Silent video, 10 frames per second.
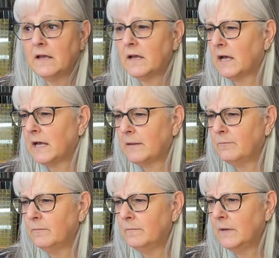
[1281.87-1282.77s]

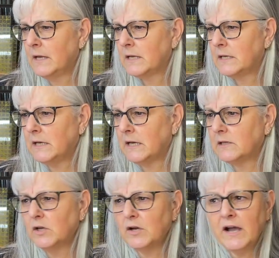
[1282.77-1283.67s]
Yeah,
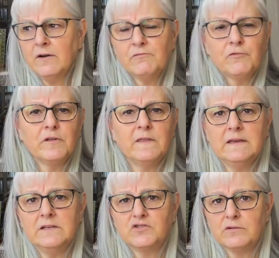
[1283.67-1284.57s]
look out for
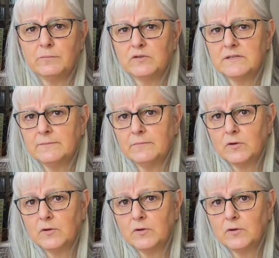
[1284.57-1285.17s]
the triple zip